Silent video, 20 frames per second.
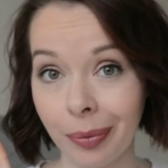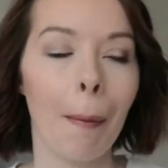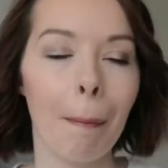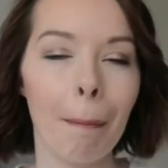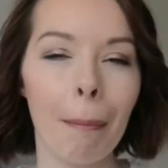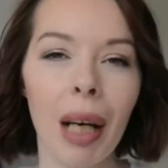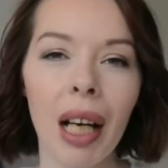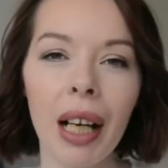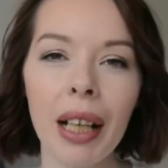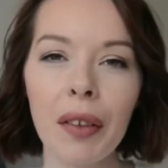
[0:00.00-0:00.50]

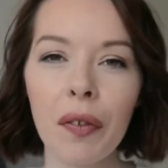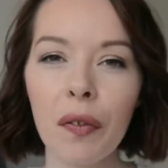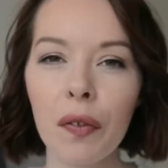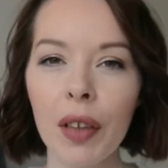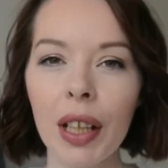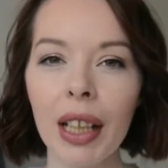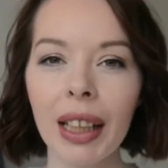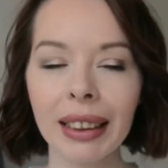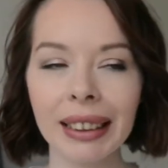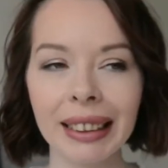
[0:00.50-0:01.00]
My
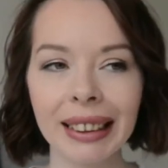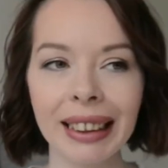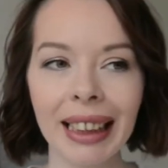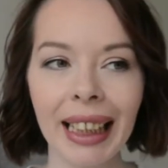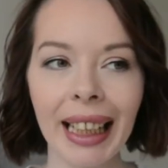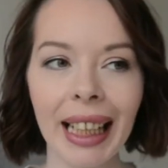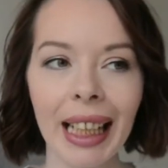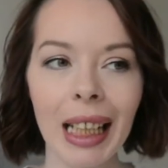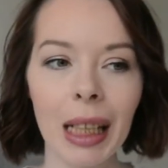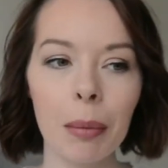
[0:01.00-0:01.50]
first
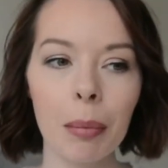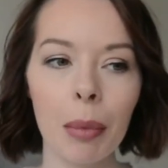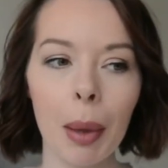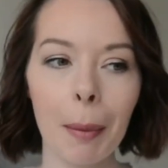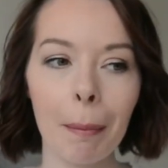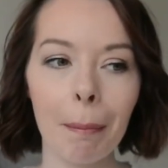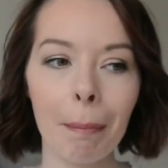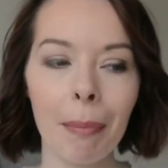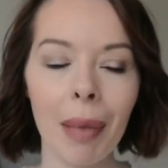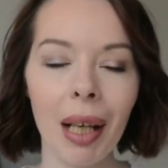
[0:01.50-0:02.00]

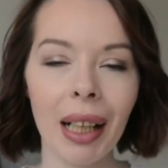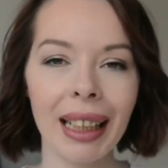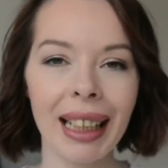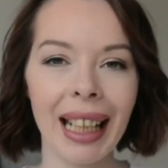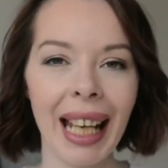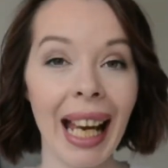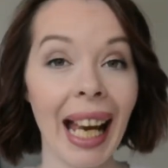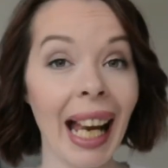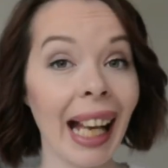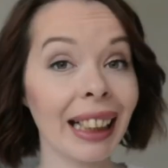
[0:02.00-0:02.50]
name
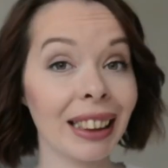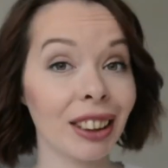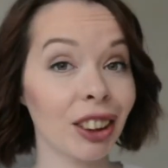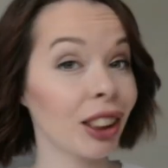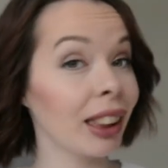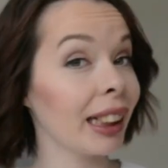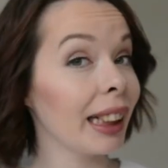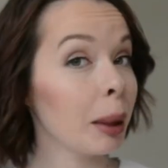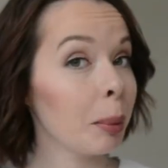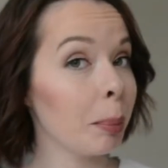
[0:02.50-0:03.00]
might
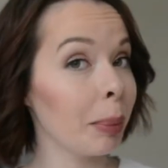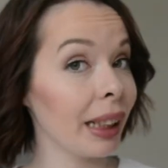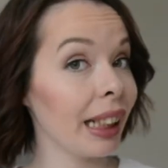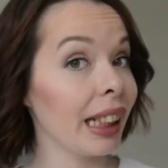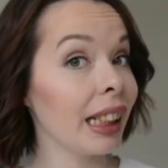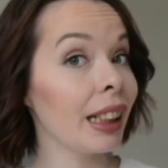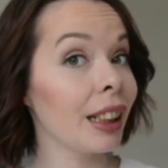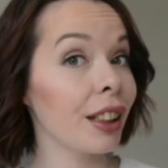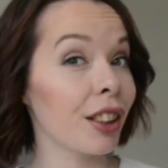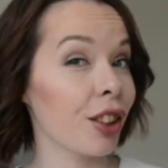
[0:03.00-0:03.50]
actually
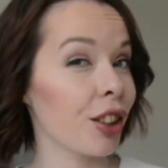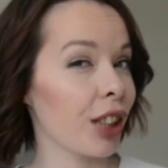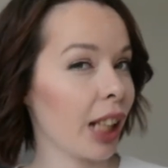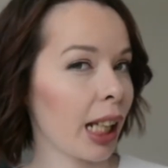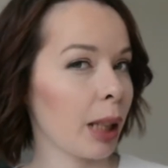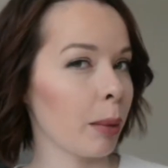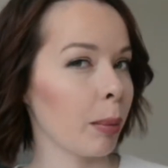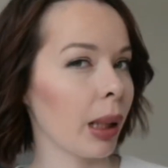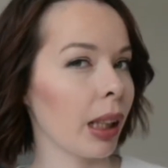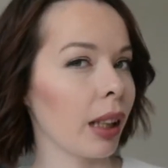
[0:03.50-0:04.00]
be
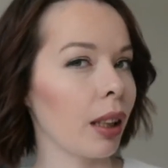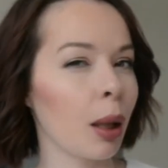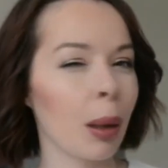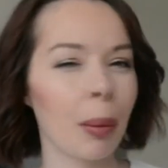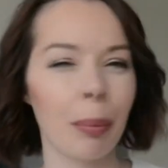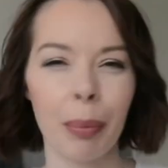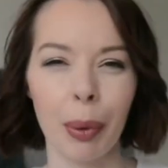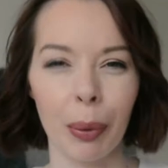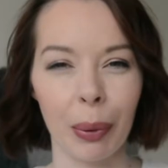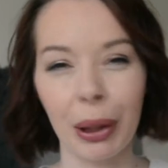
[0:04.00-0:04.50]
Jamie,
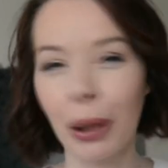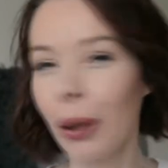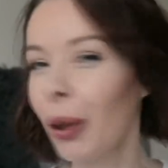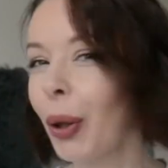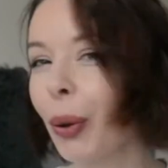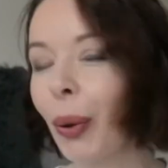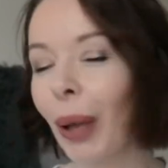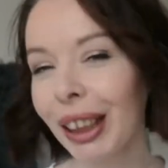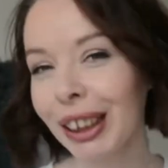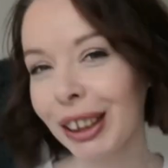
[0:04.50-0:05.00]
but we're
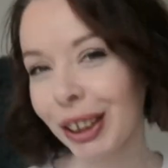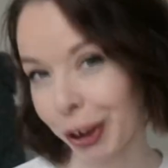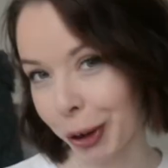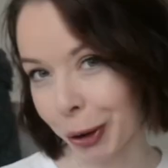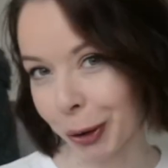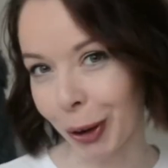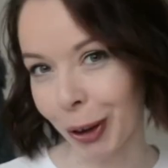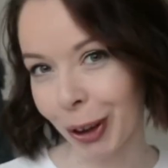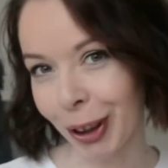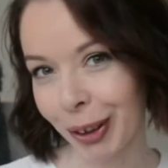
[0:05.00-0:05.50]
not quite
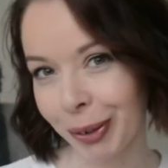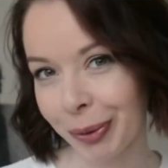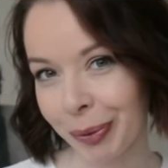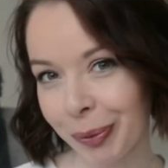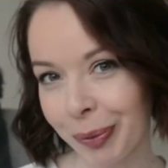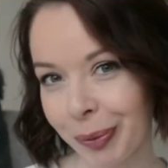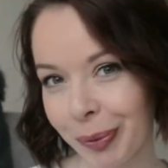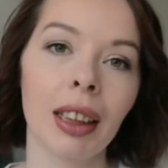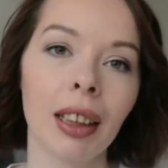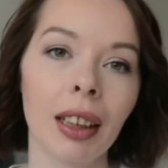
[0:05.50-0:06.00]
sure.
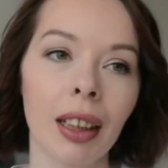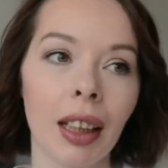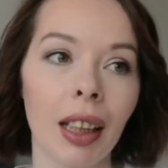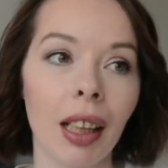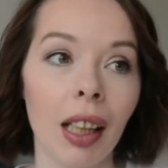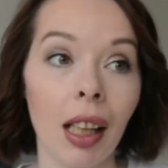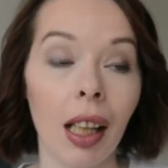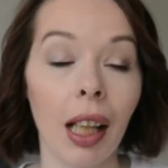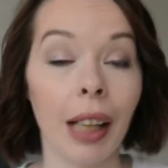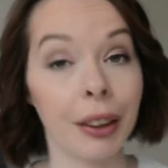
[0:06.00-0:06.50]

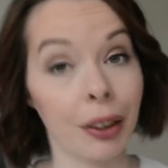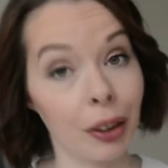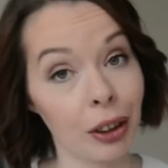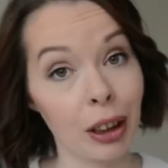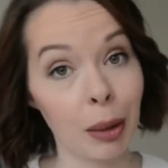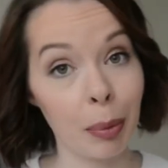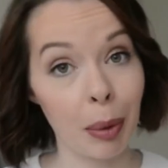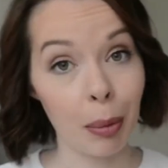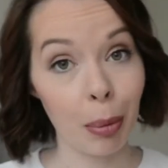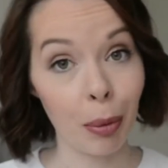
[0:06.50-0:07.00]
I
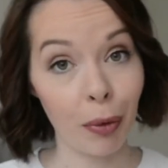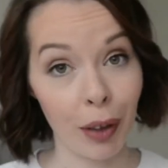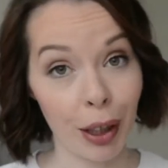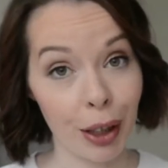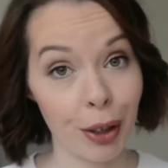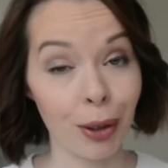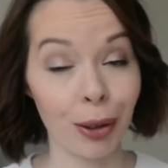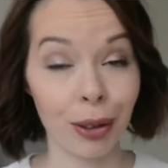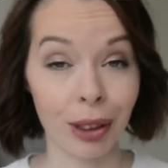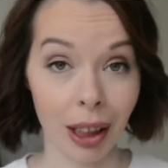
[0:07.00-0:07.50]
used to be a
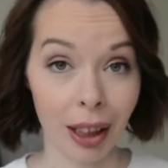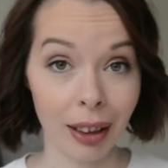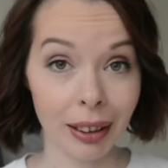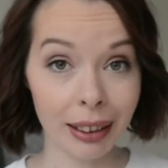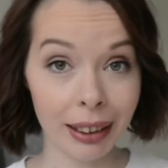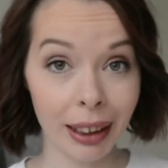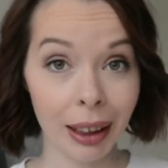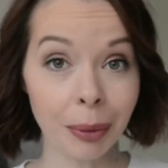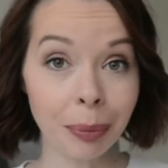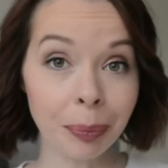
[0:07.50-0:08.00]
professional
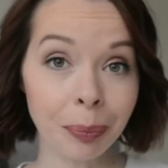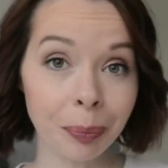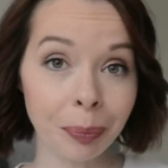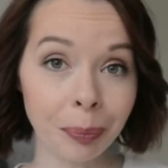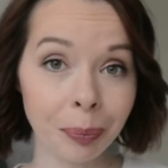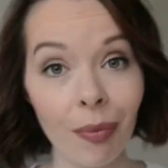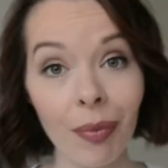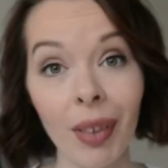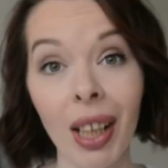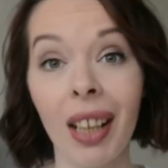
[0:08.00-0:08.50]
dancer.
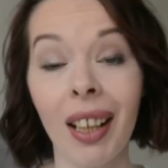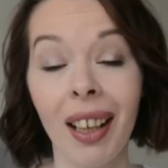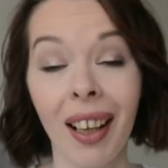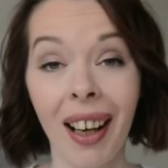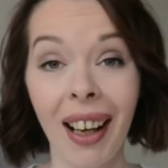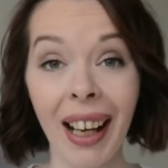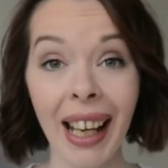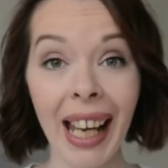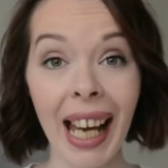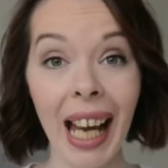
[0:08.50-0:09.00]

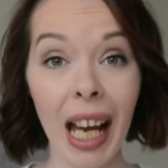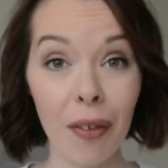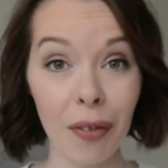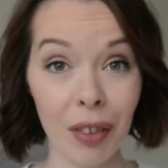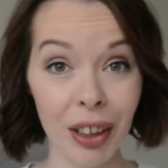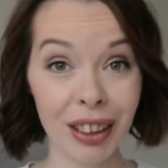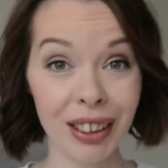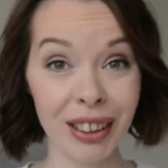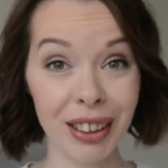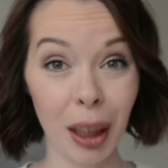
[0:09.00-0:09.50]
I
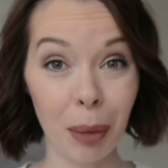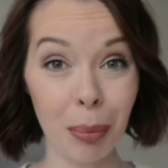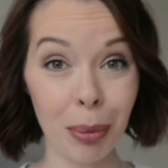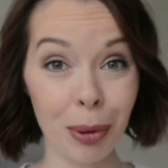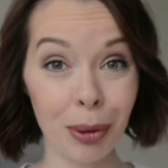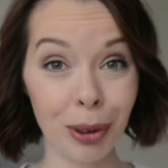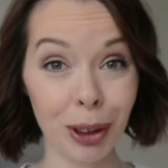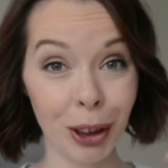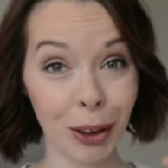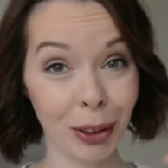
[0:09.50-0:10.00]
have
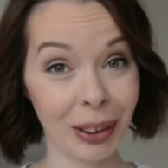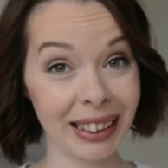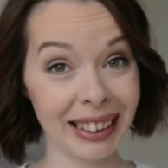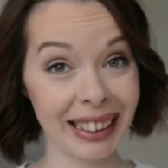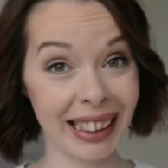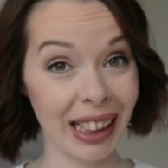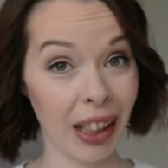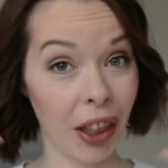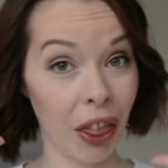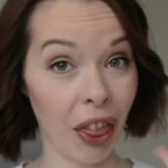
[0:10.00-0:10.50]
double
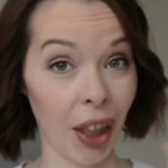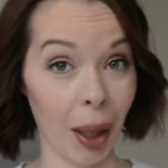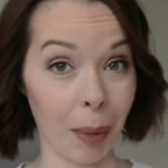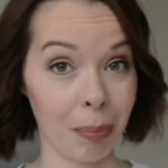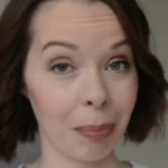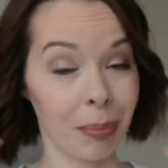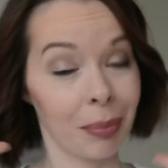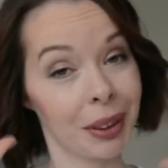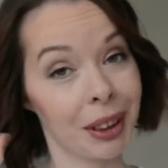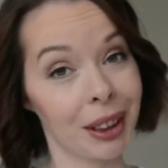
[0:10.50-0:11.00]
jointed
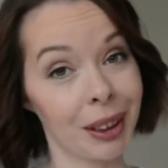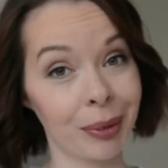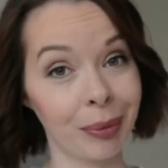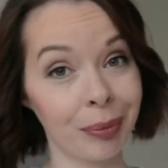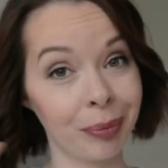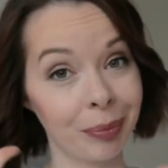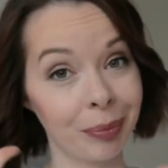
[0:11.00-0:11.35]
thumbs.